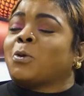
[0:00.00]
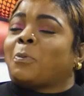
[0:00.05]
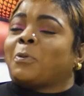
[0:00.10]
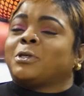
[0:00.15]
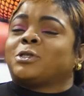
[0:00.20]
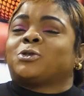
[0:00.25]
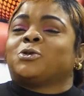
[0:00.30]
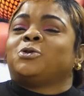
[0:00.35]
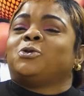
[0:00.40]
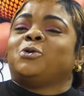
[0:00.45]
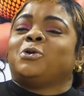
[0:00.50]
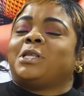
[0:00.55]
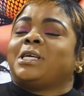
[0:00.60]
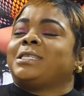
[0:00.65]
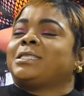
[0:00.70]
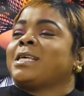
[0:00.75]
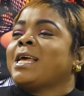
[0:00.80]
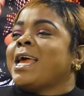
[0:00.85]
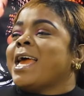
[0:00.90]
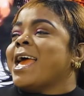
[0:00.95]
supposed to do
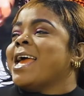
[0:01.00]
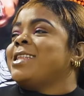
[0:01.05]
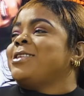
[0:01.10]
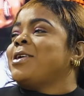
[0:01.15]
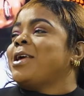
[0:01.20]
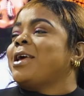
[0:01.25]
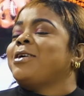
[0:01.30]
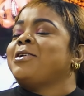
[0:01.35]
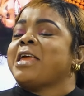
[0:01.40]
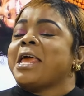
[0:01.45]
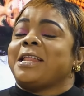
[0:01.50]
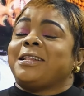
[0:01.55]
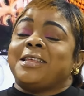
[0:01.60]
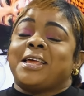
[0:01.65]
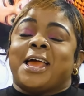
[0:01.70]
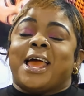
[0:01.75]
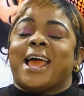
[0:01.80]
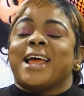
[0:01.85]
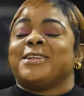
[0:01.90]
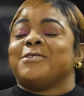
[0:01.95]
this,
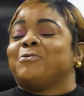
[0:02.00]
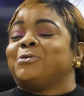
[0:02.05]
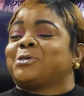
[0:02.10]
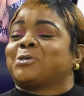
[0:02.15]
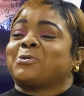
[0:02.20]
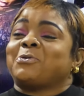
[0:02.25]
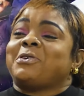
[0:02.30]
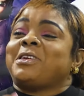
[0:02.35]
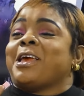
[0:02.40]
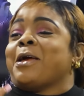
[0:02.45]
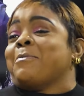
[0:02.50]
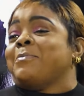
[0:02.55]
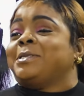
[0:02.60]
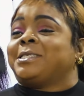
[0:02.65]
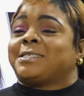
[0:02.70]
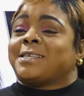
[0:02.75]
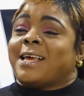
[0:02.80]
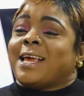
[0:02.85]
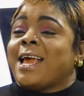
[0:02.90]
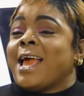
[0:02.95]
and you also did
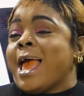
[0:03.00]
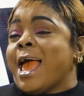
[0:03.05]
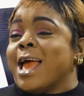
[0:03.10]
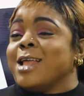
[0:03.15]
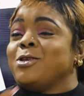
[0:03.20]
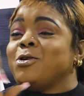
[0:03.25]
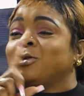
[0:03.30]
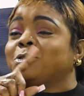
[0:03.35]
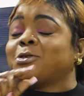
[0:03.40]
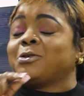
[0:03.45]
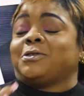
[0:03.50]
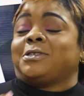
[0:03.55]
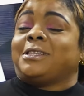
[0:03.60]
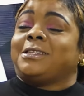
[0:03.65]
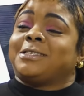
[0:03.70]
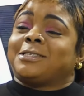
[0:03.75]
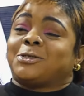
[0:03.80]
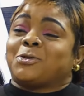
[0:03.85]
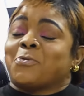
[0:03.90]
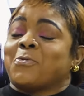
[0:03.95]

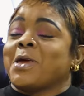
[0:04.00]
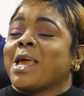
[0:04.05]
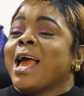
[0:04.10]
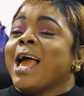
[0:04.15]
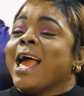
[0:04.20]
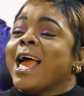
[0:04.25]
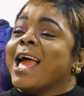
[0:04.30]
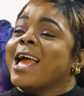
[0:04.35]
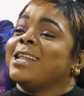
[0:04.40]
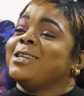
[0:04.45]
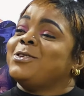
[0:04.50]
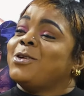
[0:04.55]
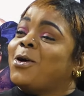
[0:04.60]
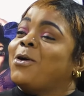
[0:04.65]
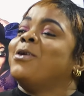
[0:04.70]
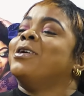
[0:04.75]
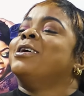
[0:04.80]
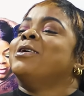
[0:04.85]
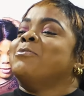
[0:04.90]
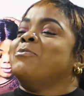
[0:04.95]
this before
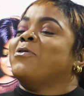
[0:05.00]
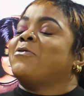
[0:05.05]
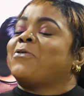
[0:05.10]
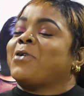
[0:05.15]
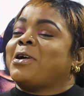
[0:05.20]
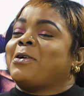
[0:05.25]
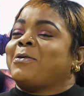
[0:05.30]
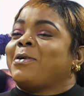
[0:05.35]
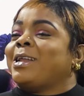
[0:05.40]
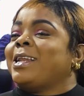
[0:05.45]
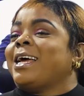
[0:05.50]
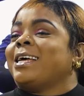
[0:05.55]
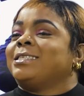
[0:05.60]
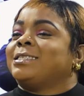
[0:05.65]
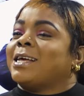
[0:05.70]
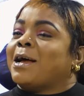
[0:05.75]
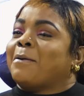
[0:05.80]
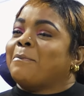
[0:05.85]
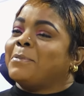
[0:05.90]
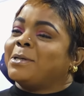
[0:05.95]
you realize
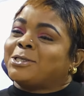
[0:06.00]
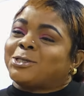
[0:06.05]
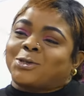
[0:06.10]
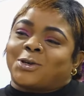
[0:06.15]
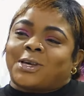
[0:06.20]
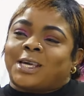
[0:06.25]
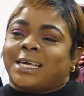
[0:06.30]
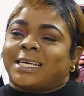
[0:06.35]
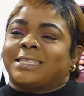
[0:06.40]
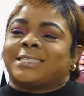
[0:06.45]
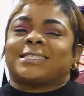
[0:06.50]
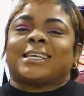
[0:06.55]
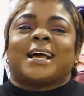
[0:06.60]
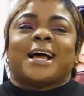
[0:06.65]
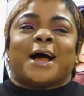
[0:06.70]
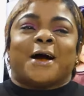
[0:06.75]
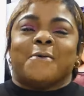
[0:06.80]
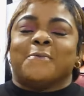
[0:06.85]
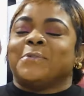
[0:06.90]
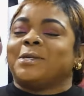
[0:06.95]
I miss your kids.
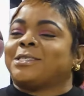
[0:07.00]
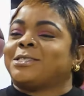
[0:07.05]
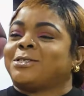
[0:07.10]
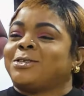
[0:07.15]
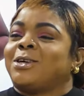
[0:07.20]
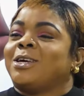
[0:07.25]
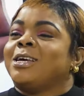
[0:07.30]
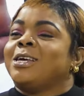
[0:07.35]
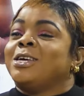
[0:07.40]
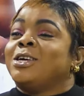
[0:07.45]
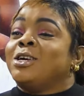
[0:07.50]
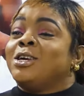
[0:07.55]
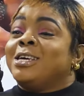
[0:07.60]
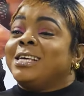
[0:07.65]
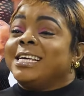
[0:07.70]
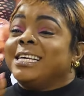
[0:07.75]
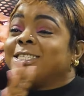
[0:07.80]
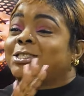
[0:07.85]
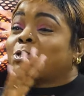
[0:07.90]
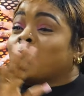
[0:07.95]

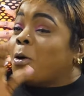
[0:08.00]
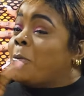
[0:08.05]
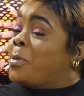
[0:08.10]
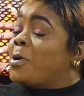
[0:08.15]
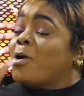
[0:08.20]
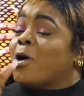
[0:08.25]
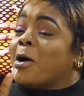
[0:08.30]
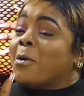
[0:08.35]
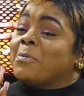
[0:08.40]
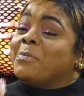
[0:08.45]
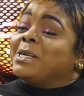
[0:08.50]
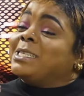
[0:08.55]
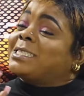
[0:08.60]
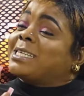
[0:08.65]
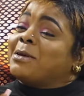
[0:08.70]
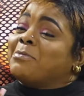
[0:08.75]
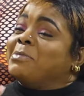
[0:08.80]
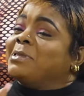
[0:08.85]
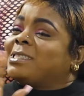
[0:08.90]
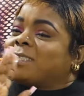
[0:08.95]
In Tobi, this
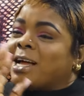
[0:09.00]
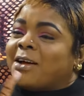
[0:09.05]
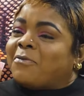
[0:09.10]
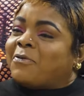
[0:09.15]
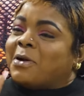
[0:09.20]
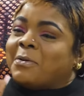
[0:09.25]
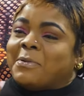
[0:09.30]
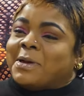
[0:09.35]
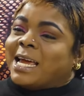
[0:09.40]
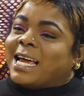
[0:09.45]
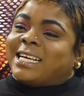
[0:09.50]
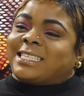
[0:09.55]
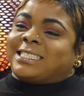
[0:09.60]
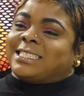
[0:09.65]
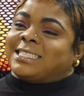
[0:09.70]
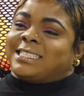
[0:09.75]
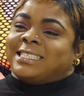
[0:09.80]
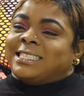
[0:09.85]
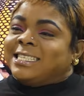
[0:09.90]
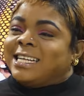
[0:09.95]
is me. Can't have me
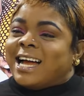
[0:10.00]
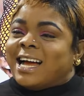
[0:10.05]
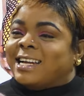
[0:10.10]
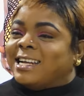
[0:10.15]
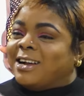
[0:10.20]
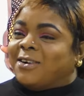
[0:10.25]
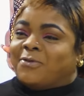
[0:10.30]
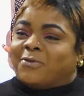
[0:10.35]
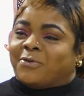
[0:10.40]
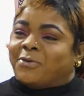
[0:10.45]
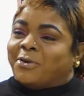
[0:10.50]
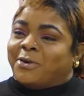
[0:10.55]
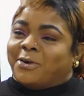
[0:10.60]
exes in here now. But